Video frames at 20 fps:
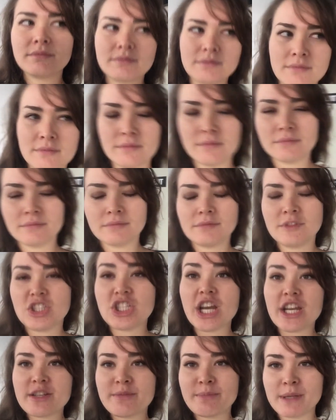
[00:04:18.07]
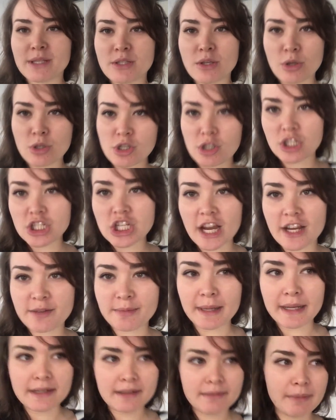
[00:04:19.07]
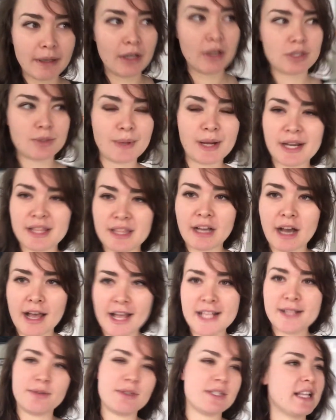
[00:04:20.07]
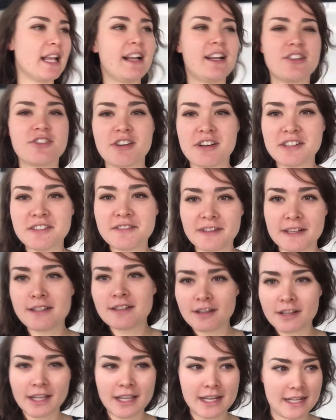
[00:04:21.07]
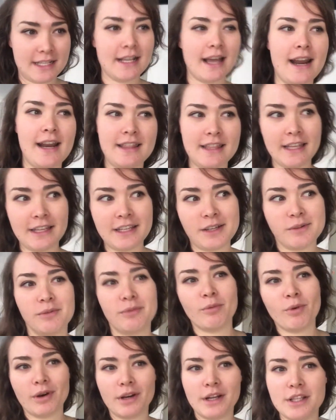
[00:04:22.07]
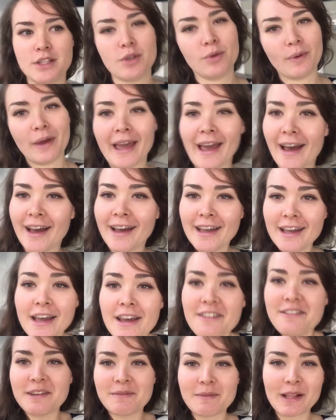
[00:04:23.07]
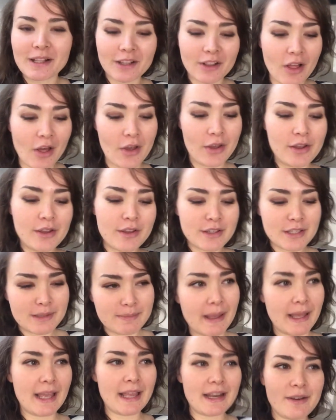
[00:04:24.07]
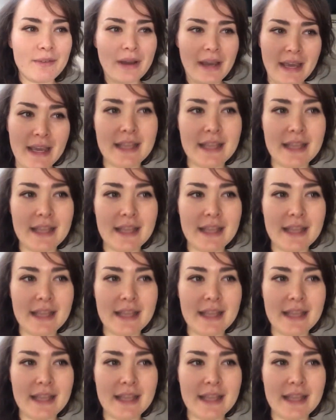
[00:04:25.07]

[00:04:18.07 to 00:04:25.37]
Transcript: um, judgment, social judgment, because one of the guys was like a transvest. He decided that he wanted to wear female clothes. But anyway,